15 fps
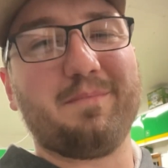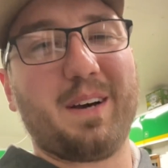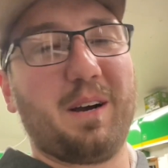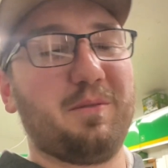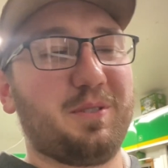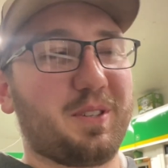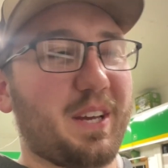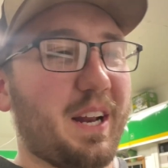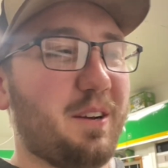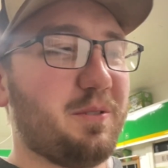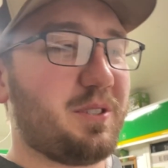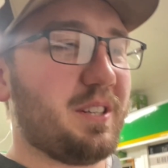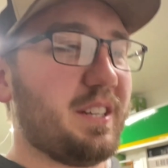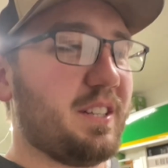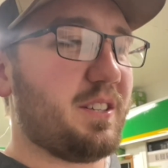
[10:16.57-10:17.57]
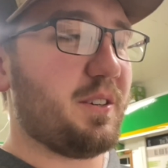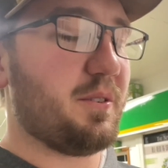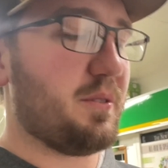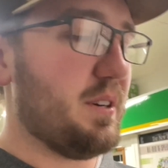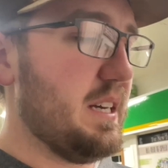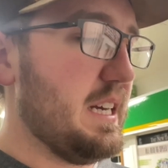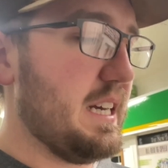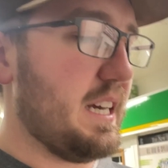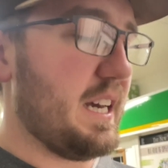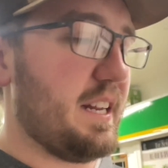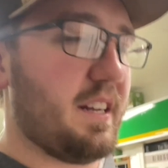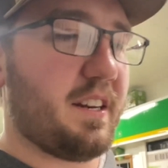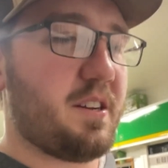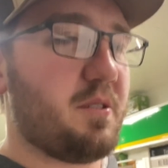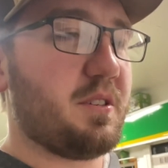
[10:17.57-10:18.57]
I was just kind of OCD too,
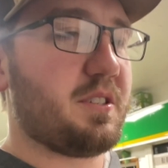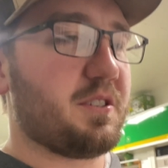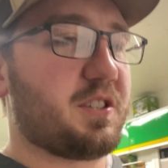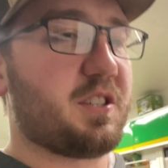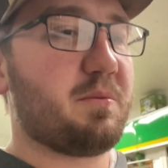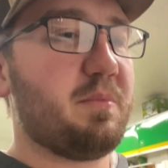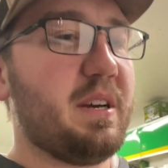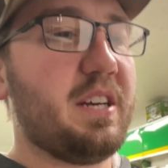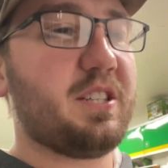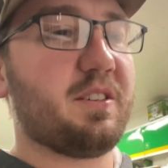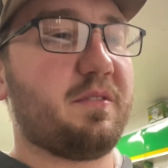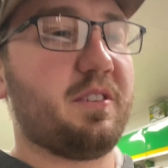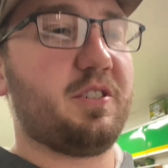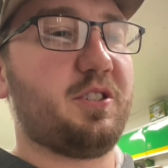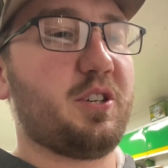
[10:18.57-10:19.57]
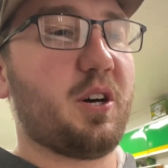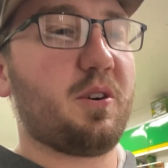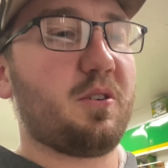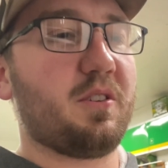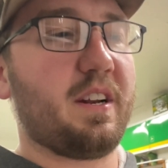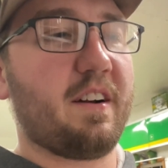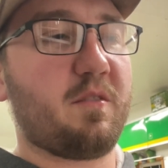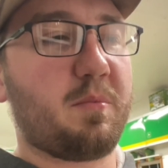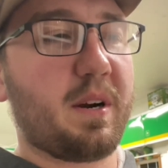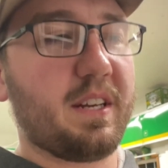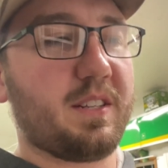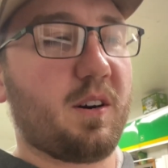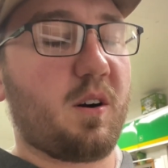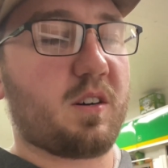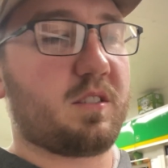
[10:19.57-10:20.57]
and I noticed a smidge of the shudder that everybody
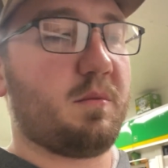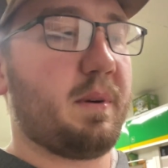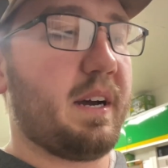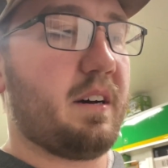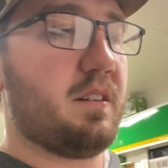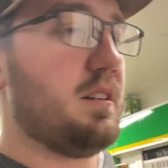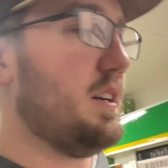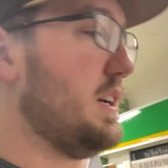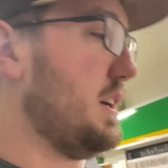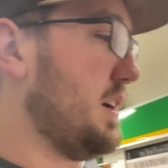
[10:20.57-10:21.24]
talks about.